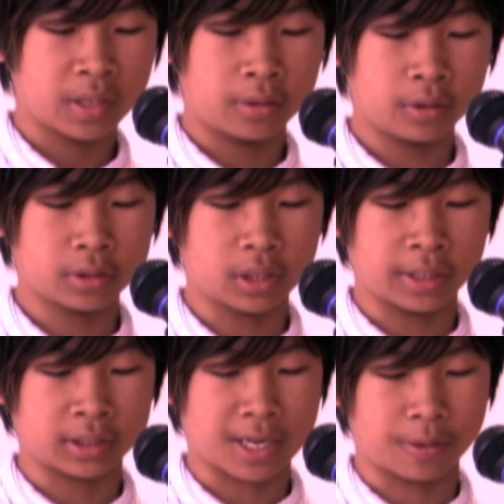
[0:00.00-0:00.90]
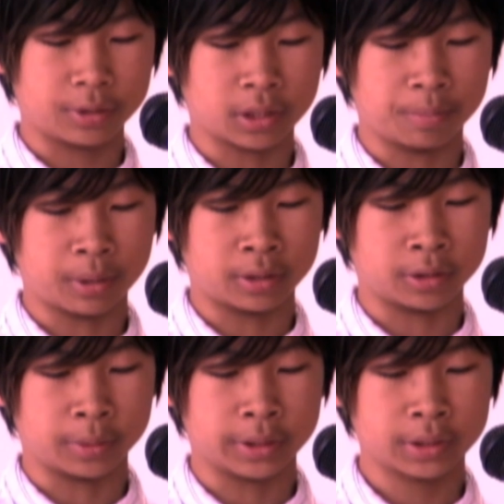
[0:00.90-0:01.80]
They looked like towers compared
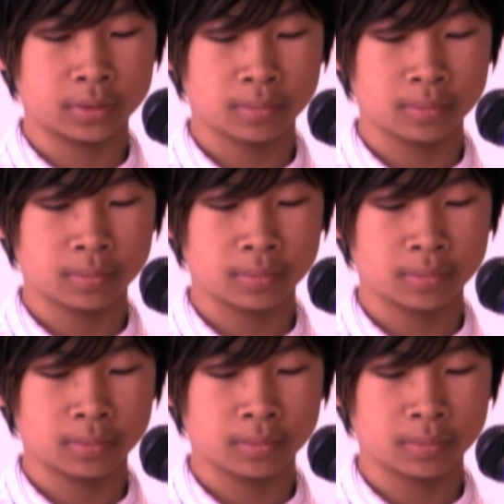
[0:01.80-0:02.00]
to us.